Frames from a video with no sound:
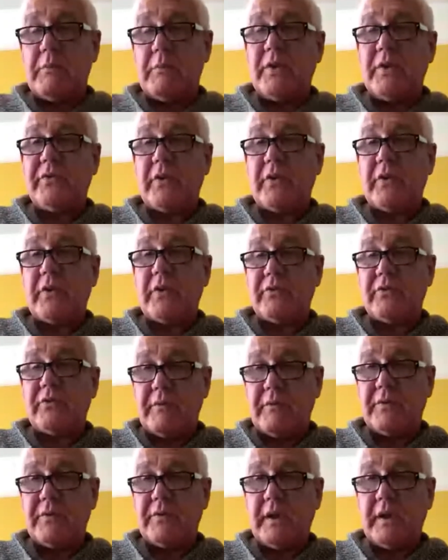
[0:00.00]
and we sold
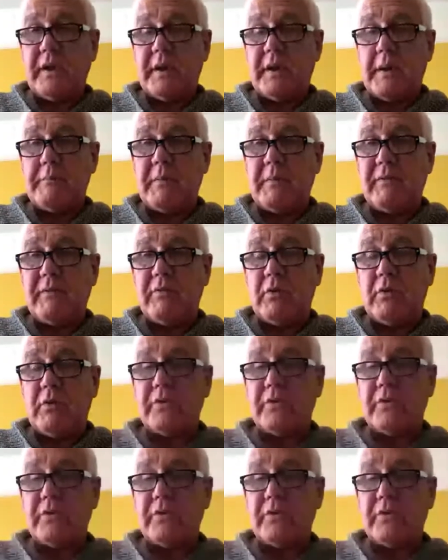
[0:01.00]
17 of them before.